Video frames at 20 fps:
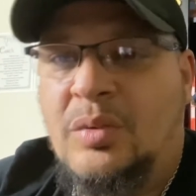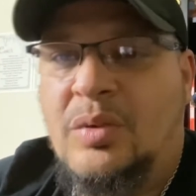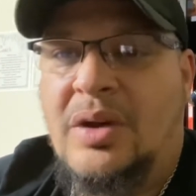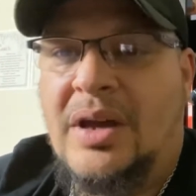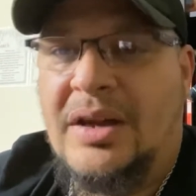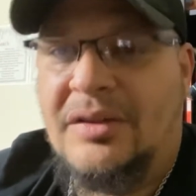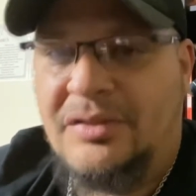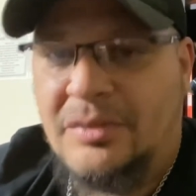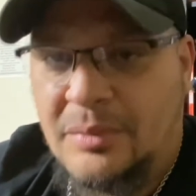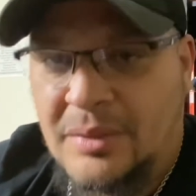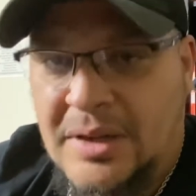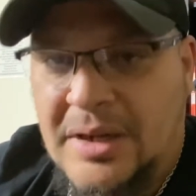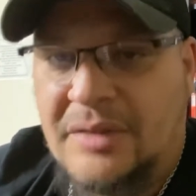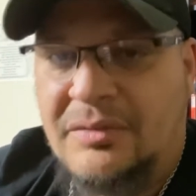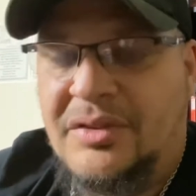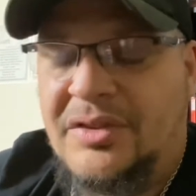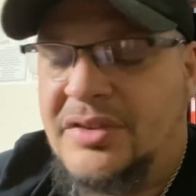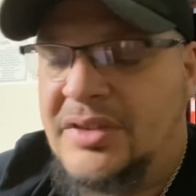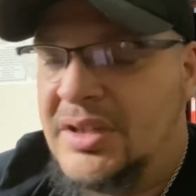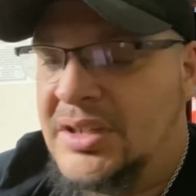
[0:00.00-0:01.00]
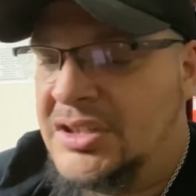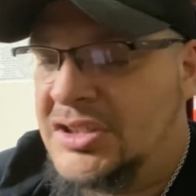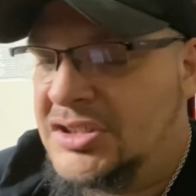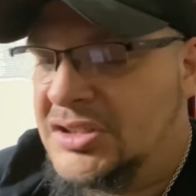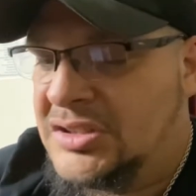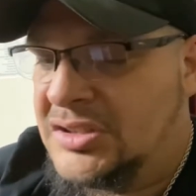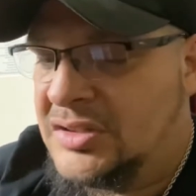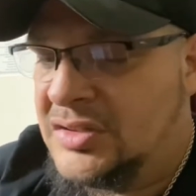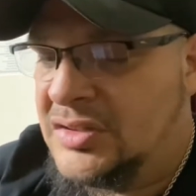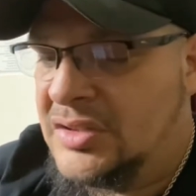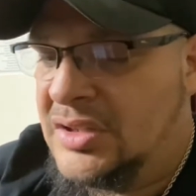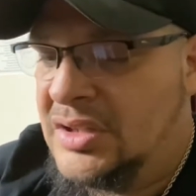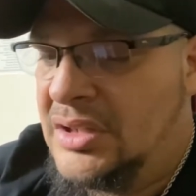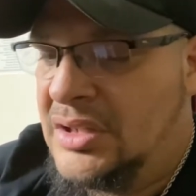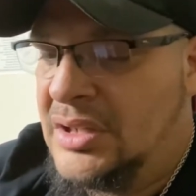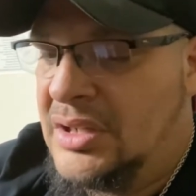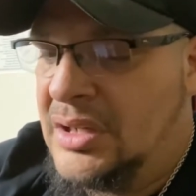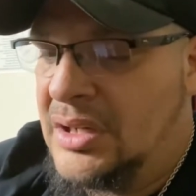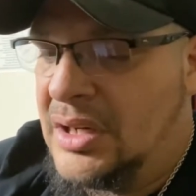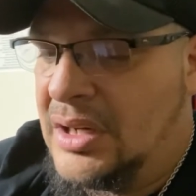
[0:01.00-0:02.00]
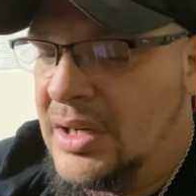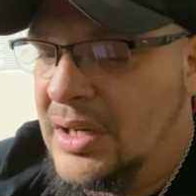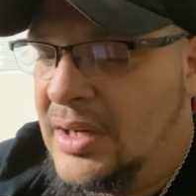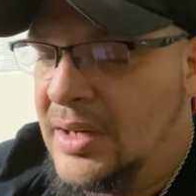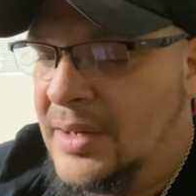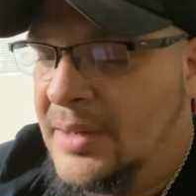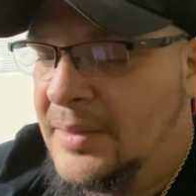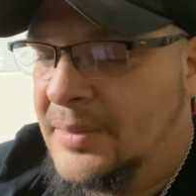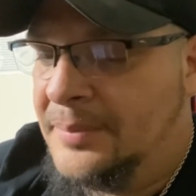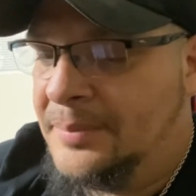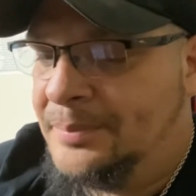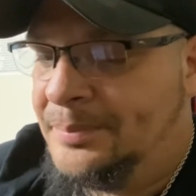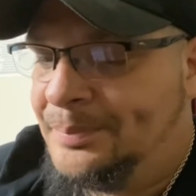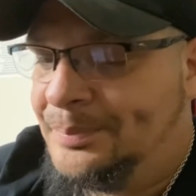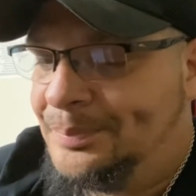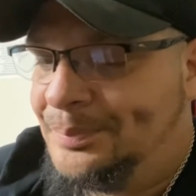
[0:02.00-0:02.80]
We'll have some conversations. Um,